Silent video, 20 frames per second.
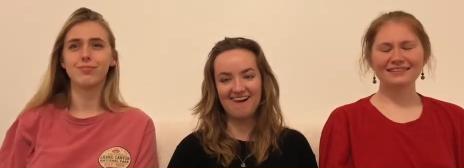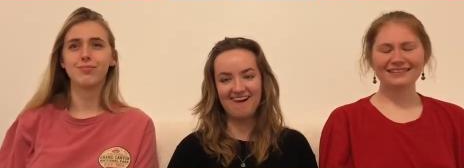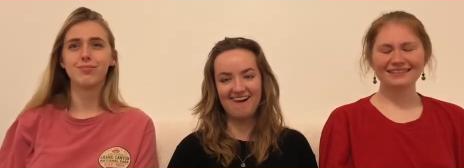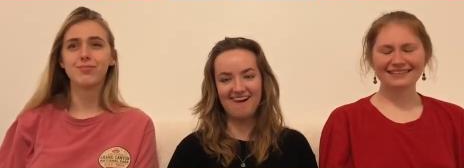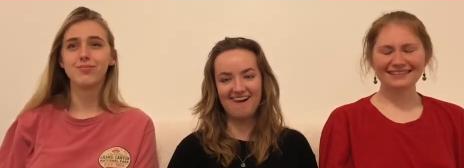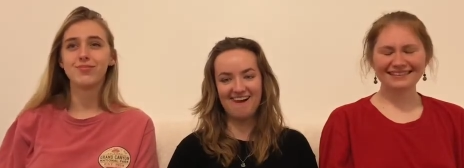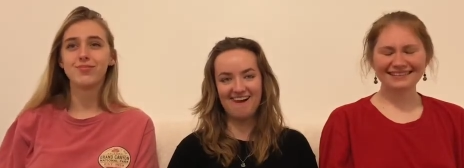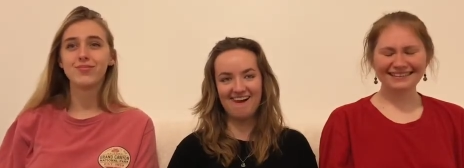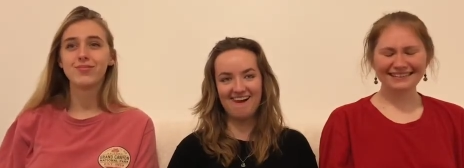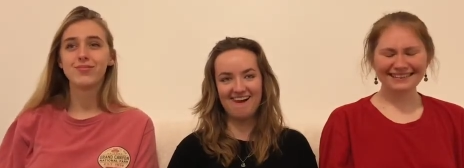
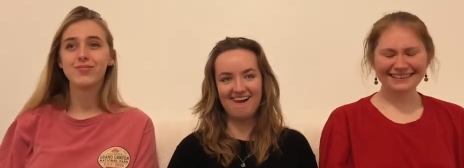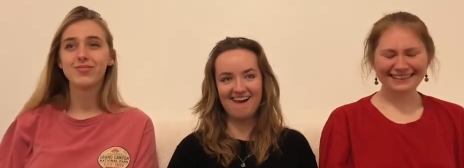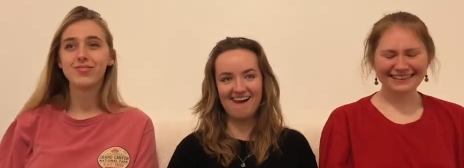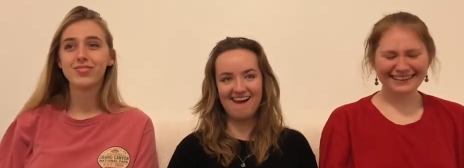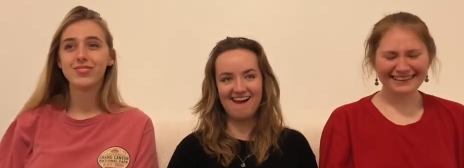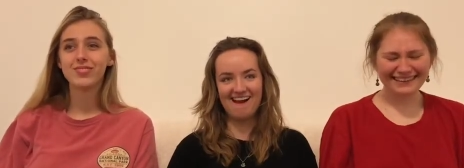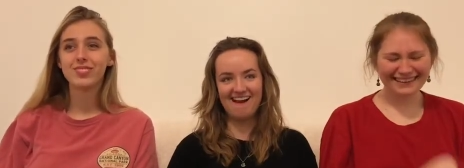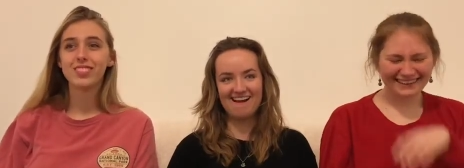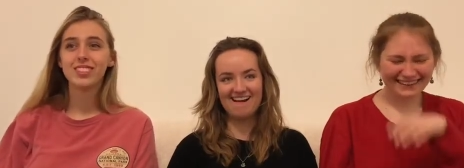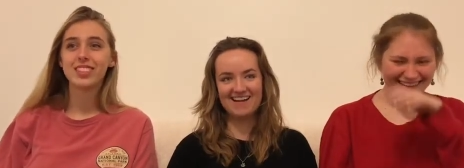
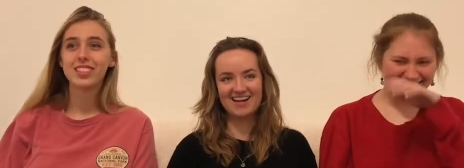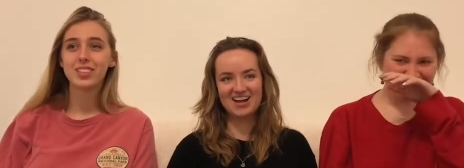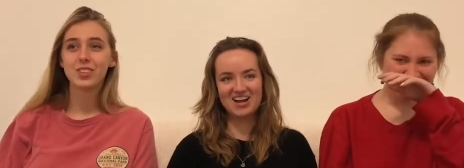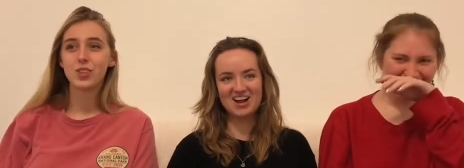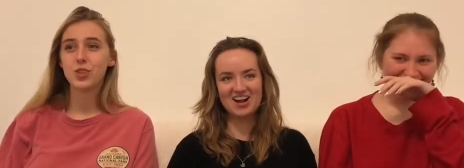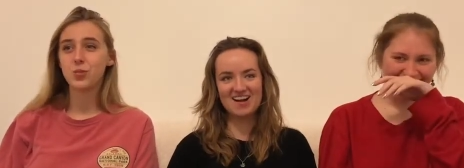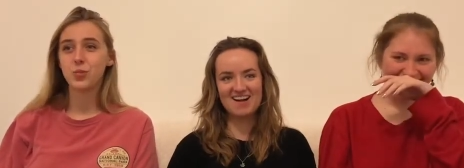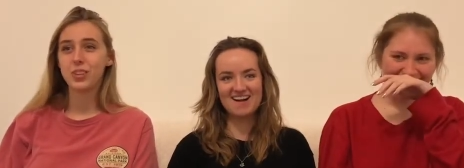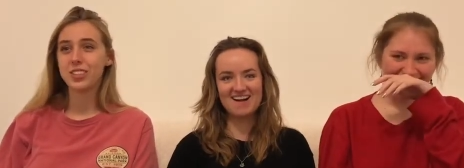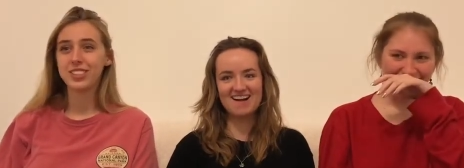Speaker 1: it's
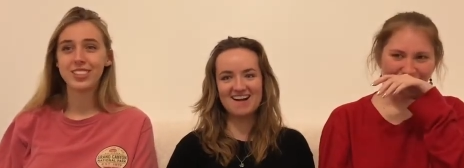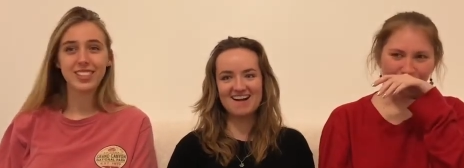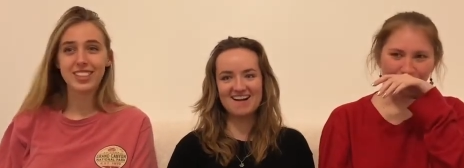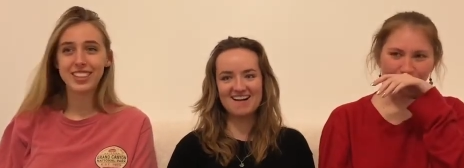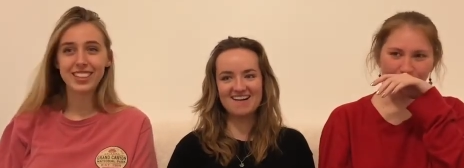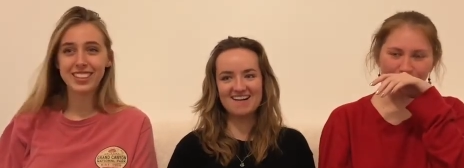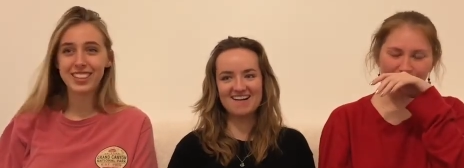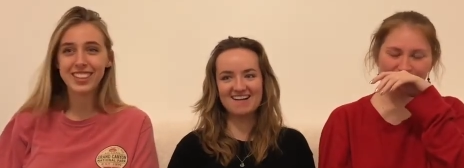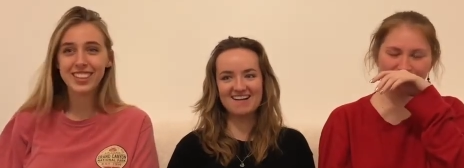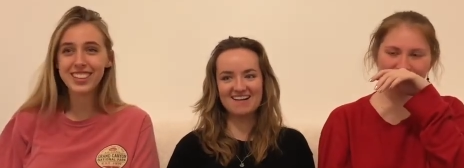just one city.
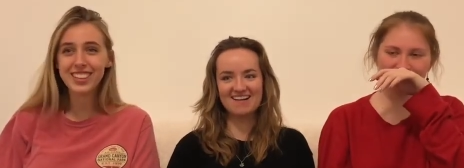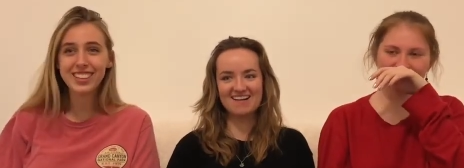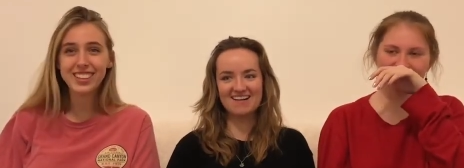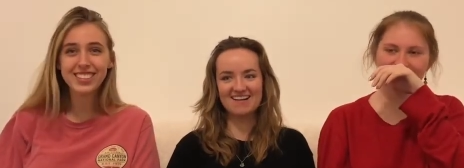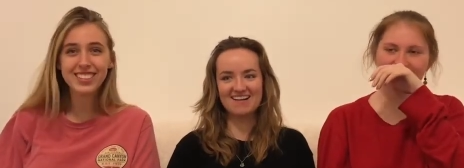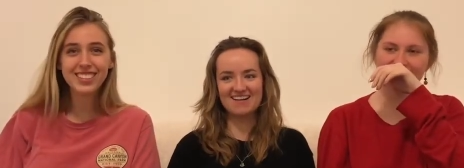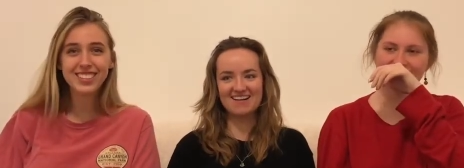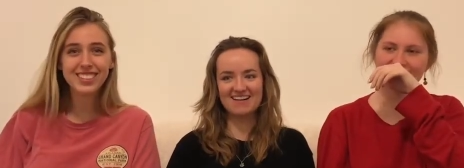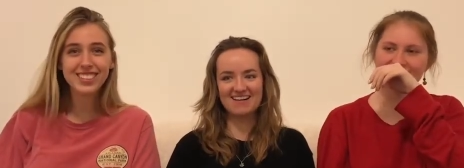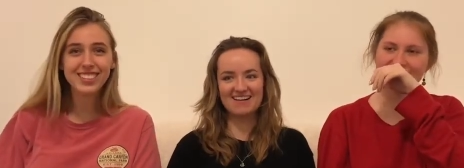Wales?
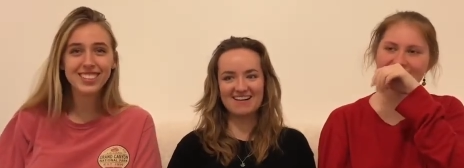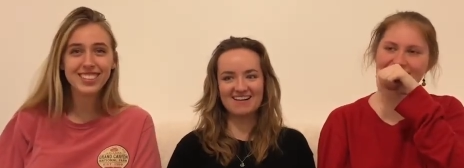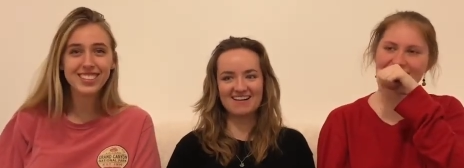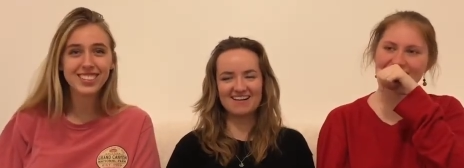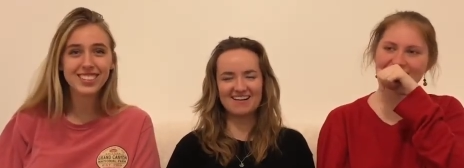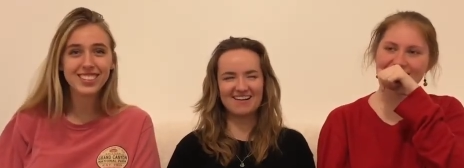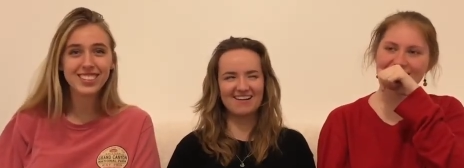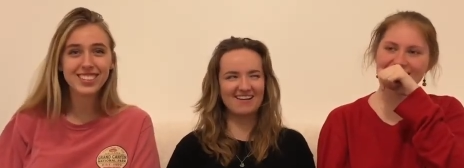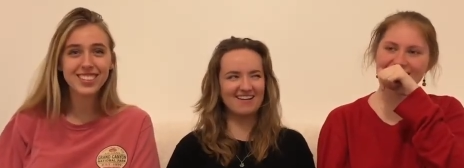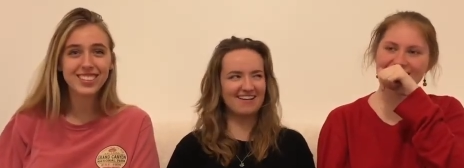
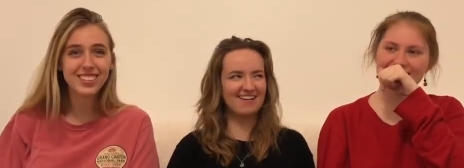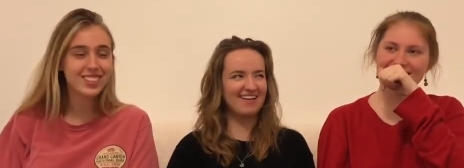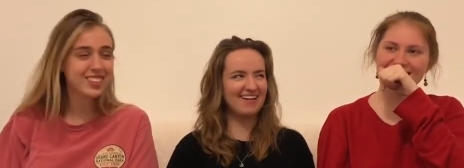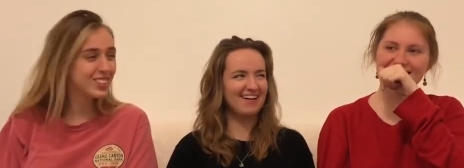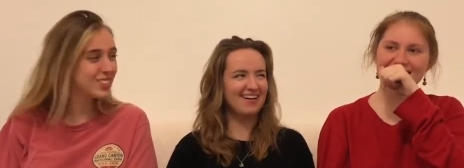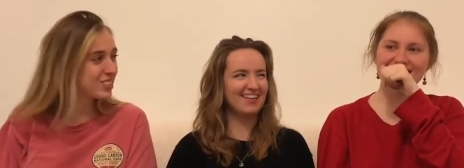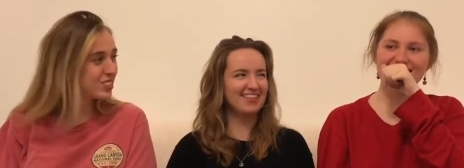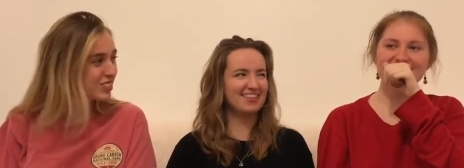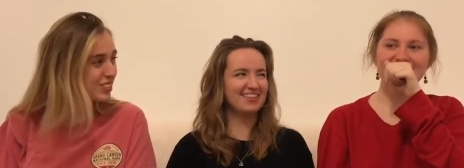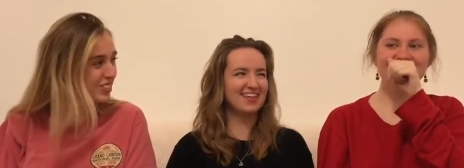
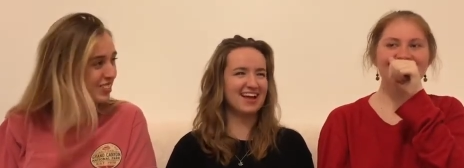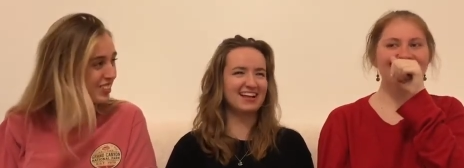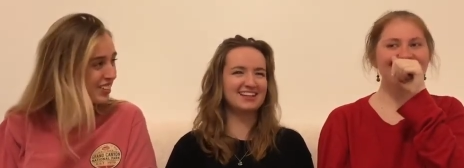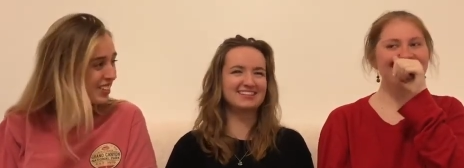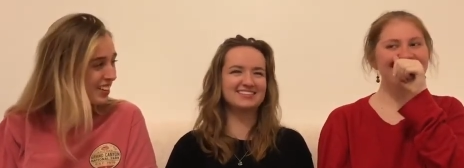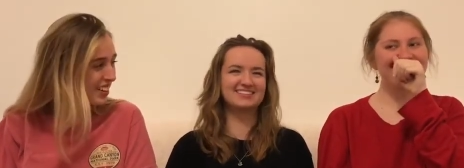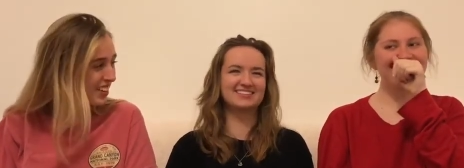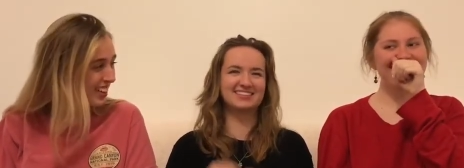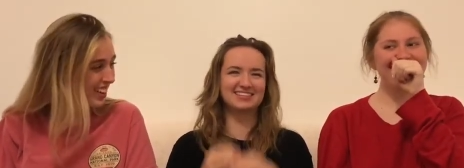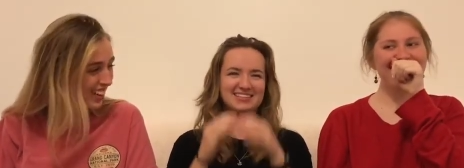
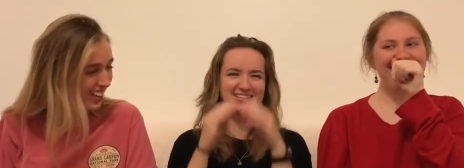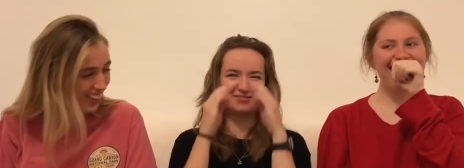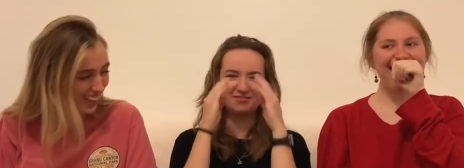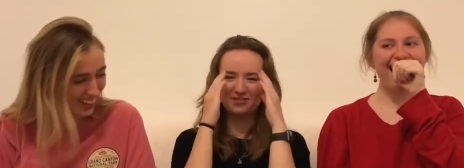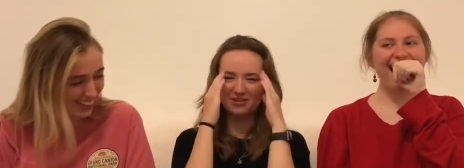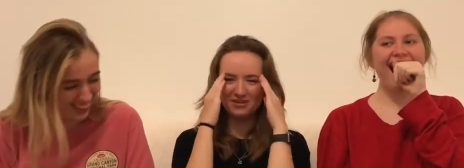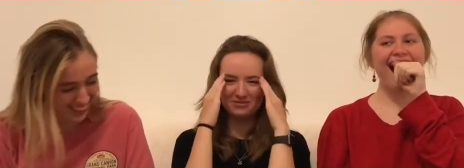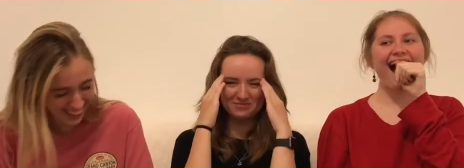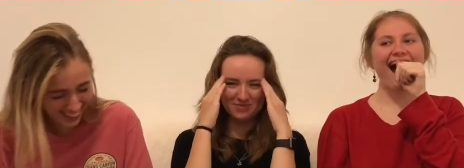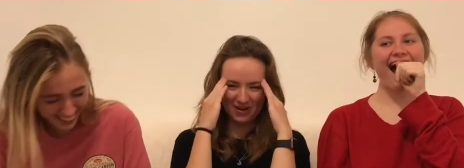That's a
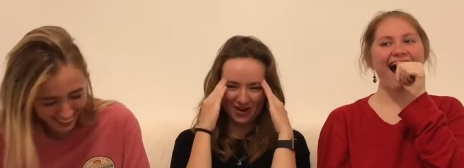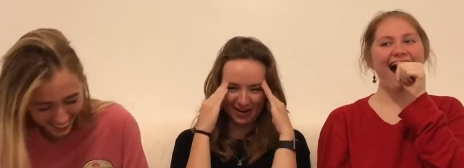different